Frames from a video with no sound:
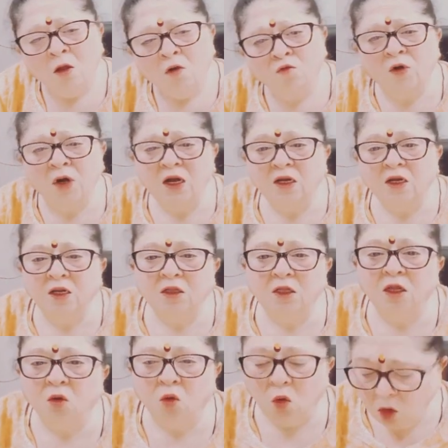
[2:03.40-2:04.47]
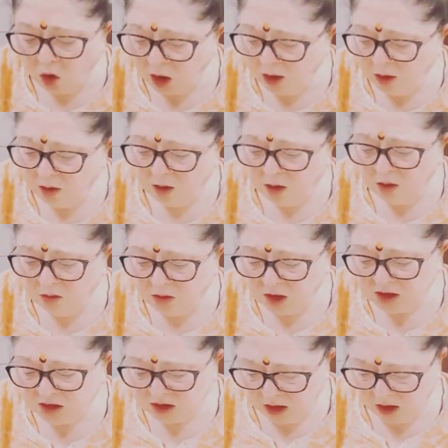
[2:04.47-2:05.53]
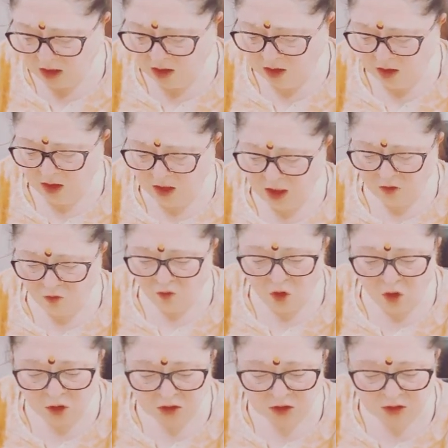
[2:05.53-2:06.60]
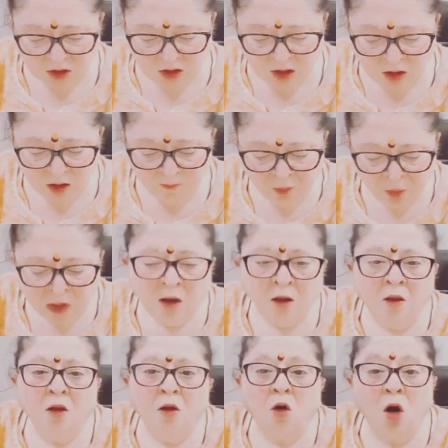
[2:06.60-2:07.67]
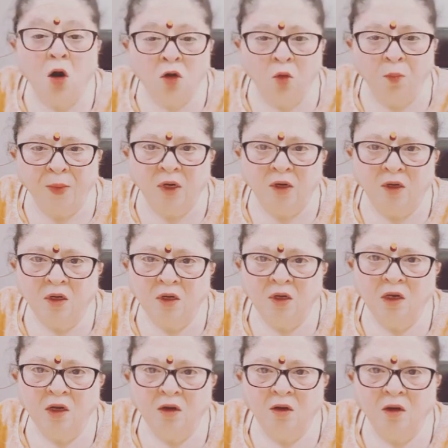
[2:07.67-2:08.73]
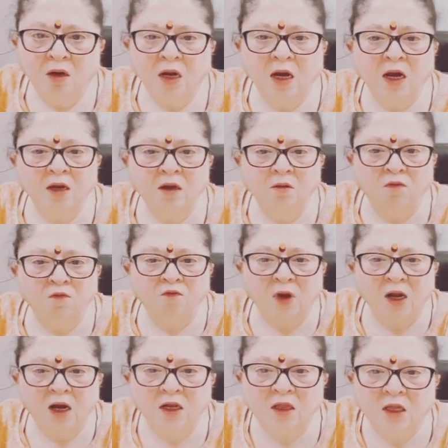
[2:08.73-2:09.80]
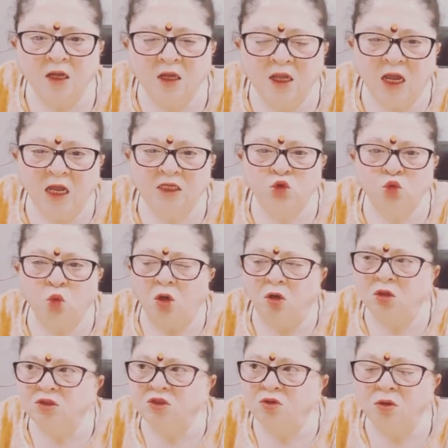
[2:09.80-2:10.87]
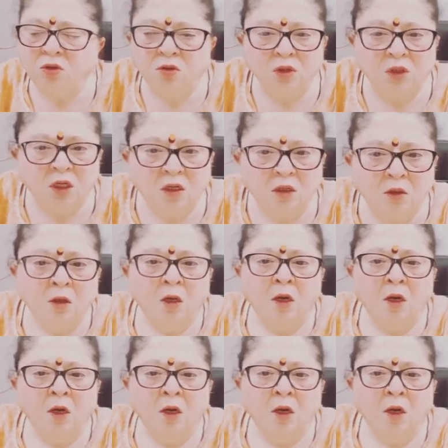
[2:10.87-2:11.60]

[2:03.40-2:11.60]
while in the old DCR it was the occupant, and where the catch was, the